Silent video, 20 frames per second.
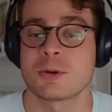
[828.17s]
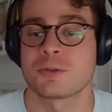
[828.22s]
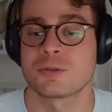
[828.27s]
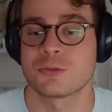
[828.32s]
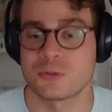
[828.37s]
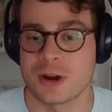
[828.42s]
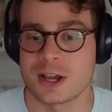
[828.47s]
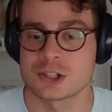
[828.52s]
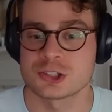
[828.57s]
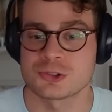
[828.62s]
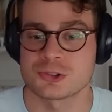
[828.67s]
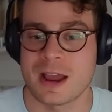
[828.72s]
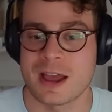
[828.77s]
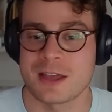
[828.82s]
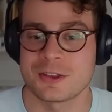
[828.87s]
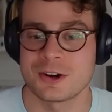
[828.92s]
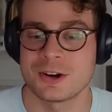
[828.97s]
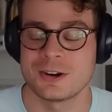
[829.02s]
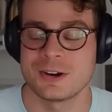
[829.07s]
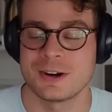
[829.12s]
fresh
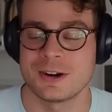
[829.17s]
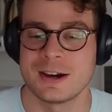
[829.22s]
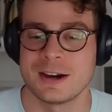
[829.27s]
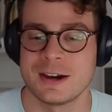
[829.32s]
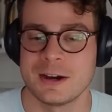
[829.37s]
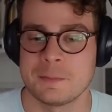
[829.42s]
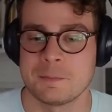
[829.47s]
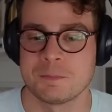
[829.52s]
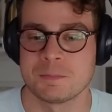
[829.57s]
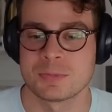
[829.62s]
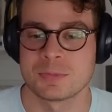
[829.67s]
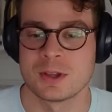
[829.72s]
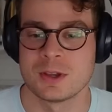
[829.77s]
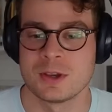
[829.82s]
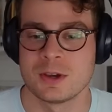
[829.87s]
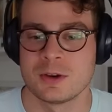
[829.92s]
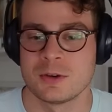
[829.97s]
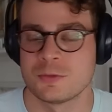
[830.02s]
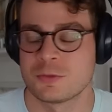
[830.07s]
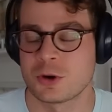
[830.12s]
rather,
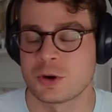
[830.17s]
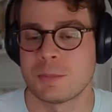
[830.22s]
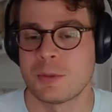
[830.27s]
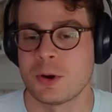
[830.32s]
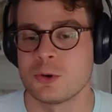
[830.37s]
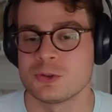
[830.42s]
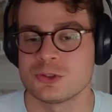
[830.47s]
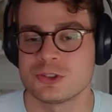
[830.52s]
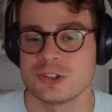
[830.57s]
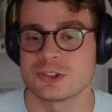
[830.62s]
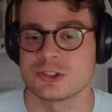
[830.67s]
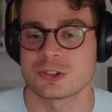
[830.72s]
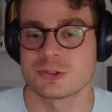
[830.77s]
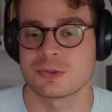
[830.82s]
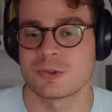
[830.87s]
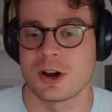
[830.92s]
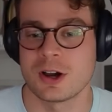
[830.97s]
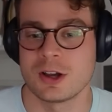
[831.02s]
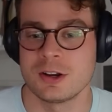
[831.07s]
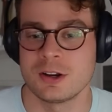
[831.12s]
for a
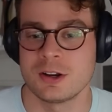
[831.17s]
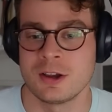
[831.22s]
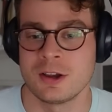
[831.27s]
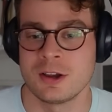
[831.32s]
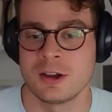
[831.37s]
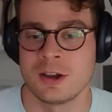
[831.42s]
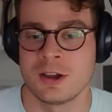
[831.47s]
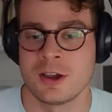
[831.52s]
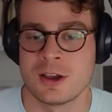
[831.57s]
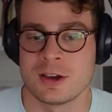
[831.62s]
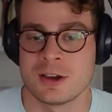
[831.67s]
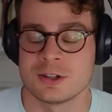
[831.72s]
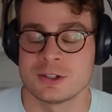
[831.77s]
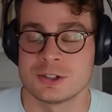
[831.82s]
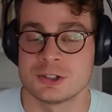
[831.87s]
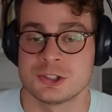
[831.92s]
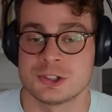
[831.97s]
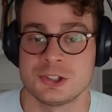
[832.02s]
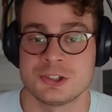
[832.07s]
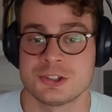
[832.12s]
postseason run,
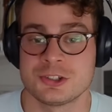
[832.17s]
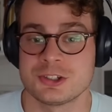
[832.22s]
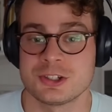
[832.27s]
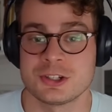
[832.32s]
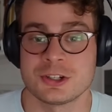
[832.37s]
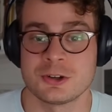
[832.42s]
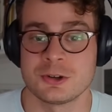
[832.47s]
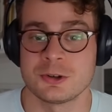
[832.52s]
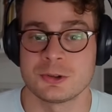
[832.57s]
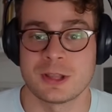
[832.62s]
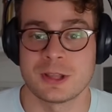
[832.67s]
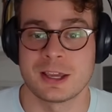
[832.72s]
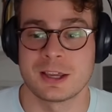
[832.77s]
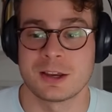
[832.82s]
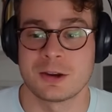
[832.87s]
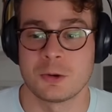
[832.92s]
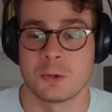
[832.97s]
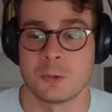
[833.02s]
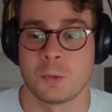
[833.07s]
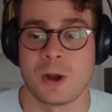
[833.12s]
she's still
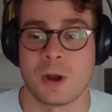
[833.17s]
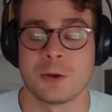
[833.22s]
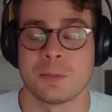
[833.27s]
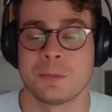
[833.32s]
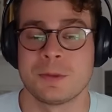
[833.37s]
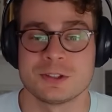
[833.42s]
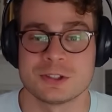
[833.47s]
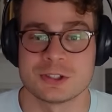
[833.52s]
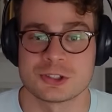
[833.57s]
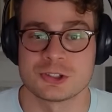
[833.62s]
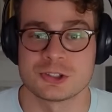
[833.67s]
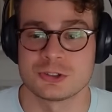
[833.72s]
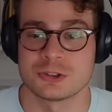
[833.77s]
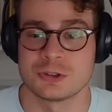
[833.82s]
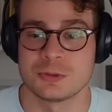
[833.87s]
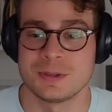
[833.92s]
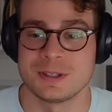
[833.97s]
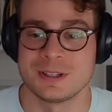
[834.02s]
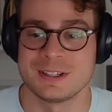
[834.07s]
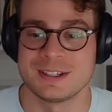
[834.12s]
like well positioned
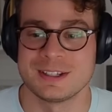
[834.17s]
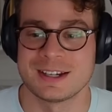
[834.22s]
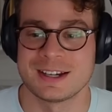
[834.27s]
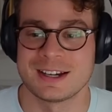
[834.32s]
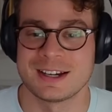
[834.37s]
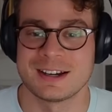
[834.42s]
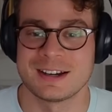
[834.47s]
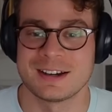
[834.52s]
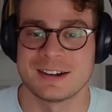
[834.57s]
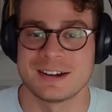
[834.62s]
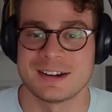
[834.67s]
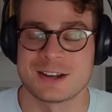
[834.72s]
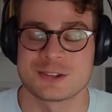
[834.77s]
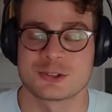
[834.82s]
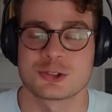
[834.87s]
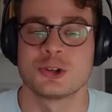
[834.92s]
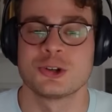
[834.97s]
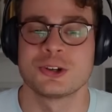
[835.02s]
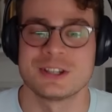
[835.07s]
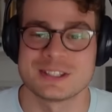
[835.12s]
to be
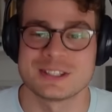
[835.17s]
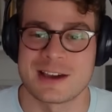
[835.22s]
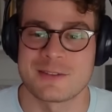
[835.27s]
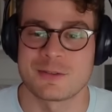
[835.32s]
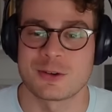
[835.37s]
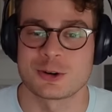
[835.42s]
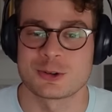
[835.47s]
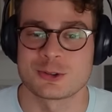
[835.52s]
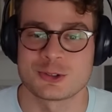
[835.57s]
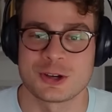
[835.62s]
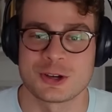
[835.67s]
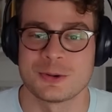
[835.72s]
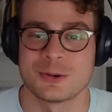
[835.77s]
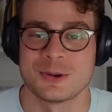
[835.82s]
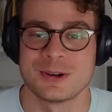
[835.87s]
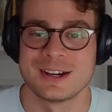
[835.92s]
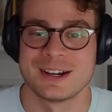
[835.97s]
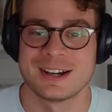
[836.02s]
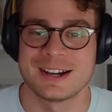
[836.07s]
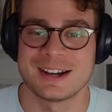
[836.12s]
as good as ever.
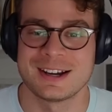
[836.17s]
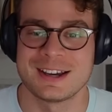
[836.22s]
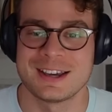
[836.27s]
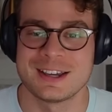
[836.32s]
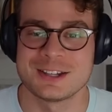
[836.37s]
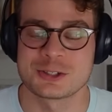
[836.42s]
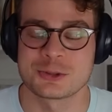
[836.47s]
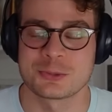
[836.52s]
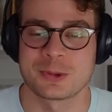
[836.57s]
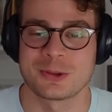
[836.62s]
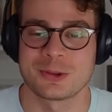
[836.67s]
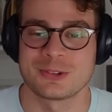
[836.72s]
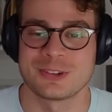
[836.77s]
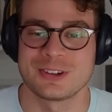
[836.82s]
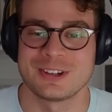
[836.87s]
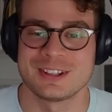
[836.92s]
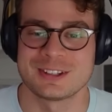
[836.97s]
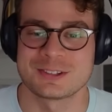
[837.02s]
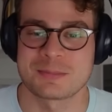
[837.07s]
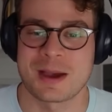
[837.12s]
So A'ja
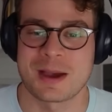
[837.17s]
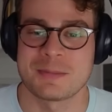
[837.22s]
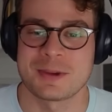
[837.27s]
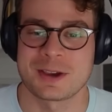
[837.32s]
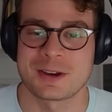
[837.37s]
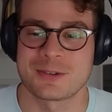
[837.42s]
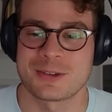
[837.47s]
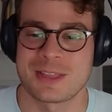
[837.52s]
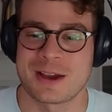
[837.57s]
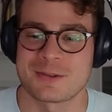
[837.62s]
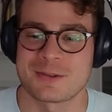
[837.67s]
Wilson is my pick for